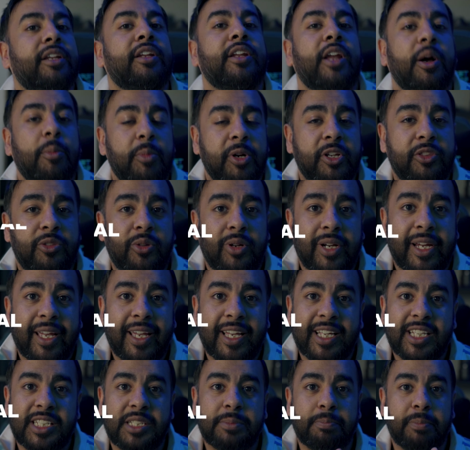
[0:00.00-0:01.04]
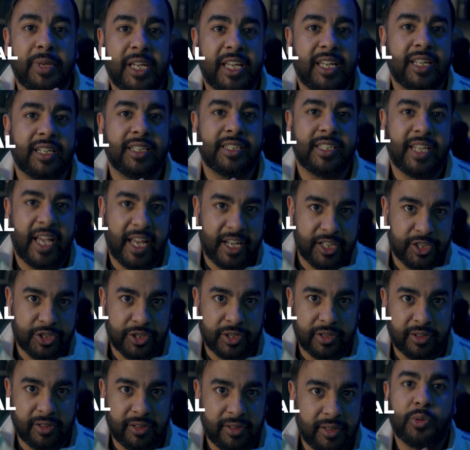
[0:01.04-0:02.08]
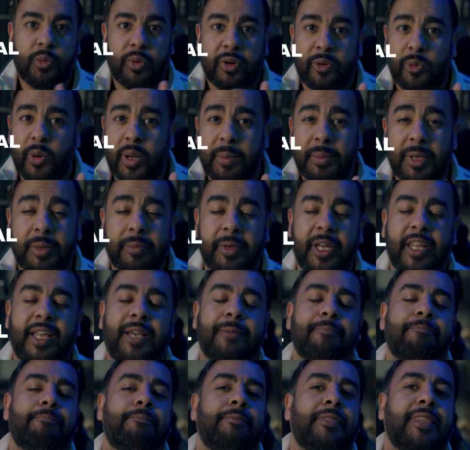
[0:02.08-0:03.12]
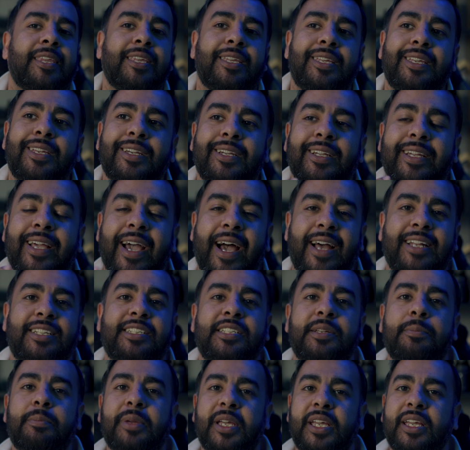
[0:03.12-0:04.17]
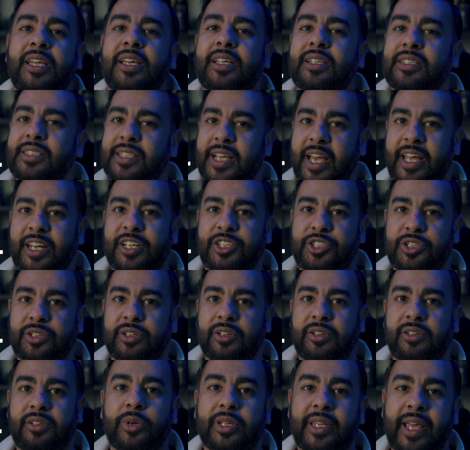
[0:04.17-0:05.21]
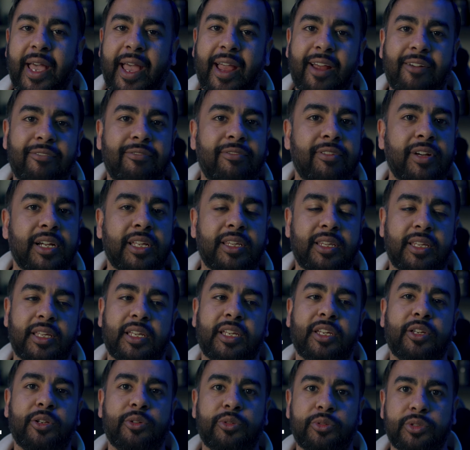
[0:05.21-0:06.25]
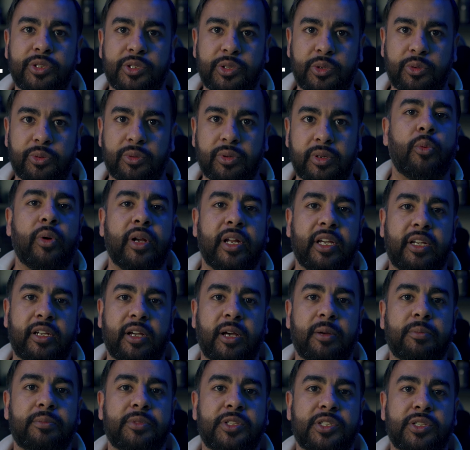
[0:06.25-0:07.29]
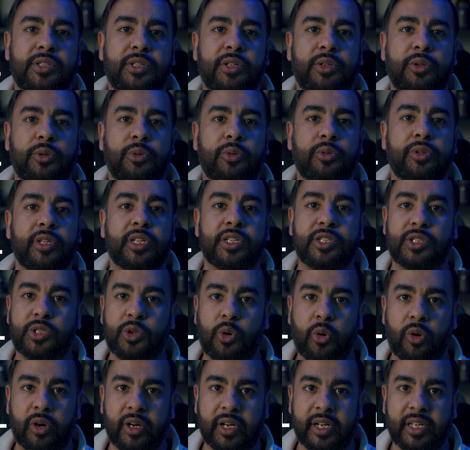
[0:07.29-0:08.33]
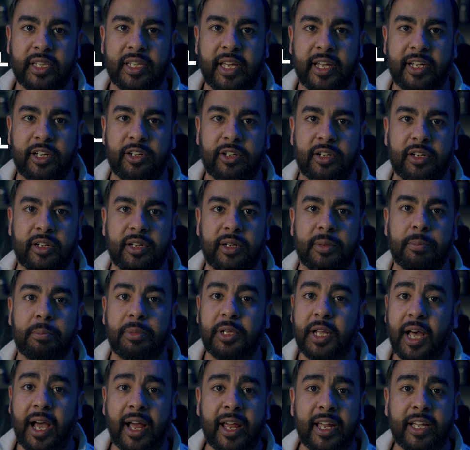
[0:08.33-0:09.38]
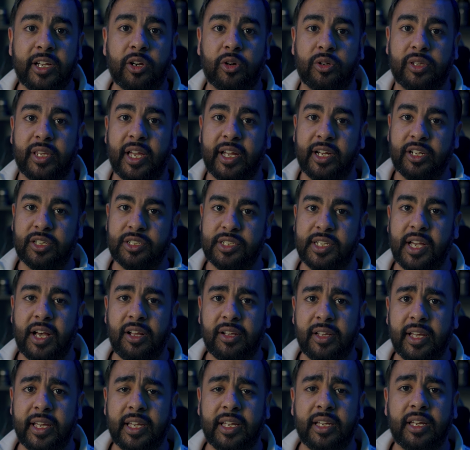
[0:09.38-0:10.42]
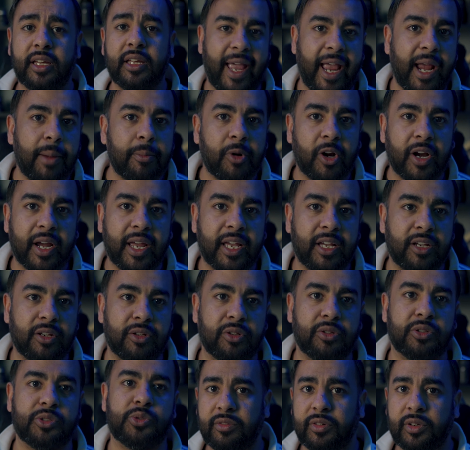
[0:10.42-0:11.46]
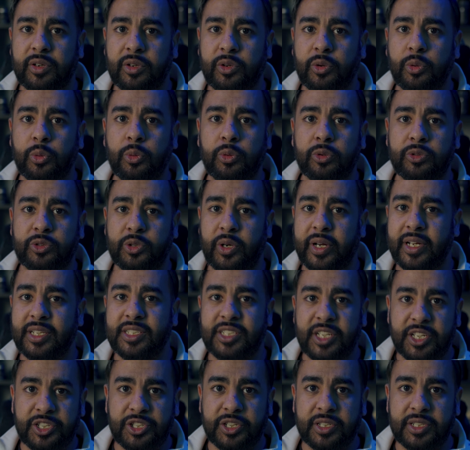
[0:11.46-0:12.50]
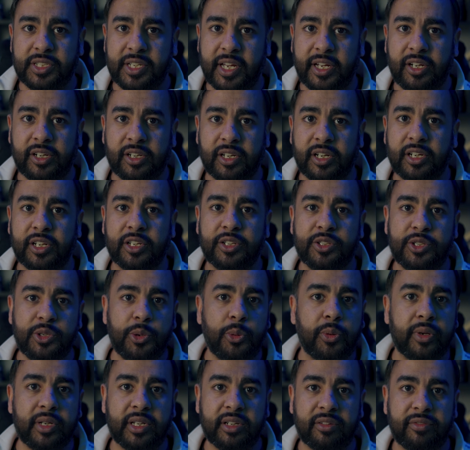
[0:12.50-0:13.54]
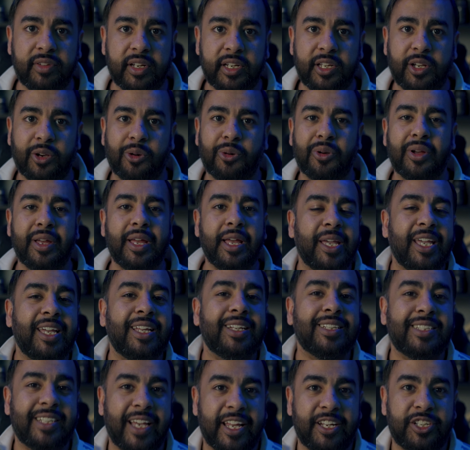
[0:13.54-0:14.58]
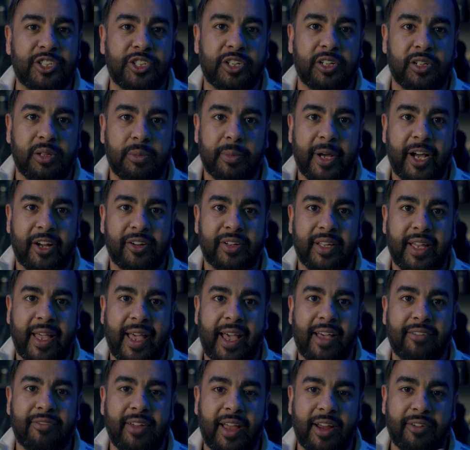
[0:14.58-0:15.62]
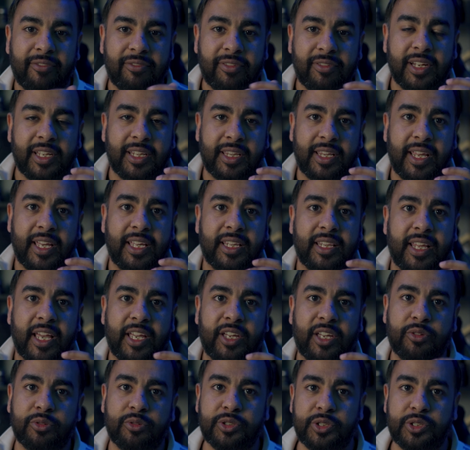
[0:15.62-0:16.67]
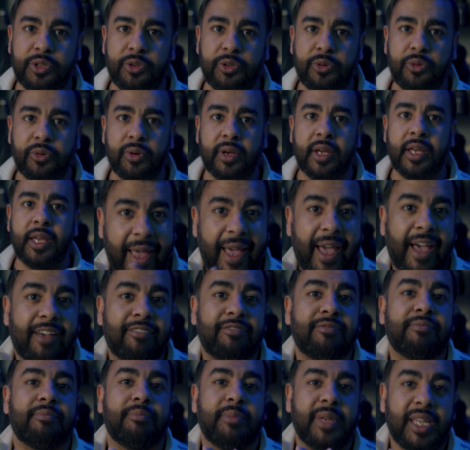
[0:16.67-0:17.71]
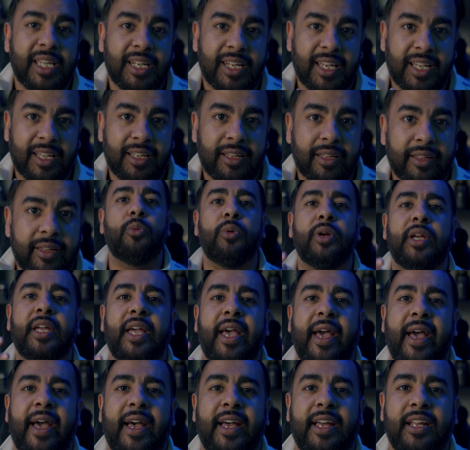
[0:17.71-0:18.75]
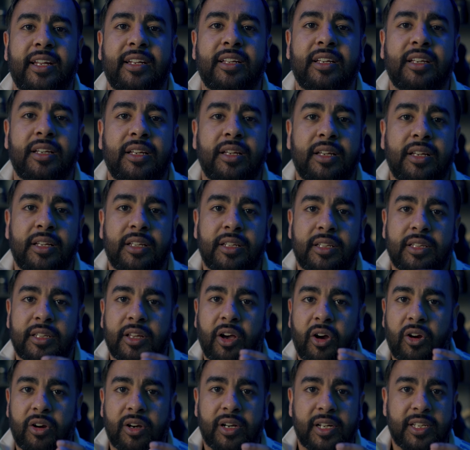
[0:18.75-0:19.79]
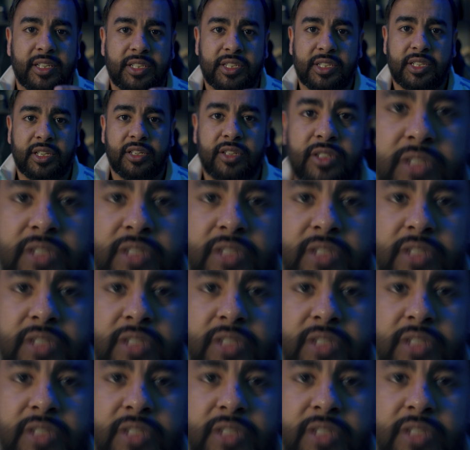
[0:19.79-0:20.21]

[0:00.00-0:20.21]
Number 3 is be intentional. So what do I mean by that? You got to be intentional with everything you do when it comes to the story that you're implying or that you're telling, camera angles, cool transitions that you're gonna do in your video. Be intentional about it. Have everything that you do have meaning. We had the artist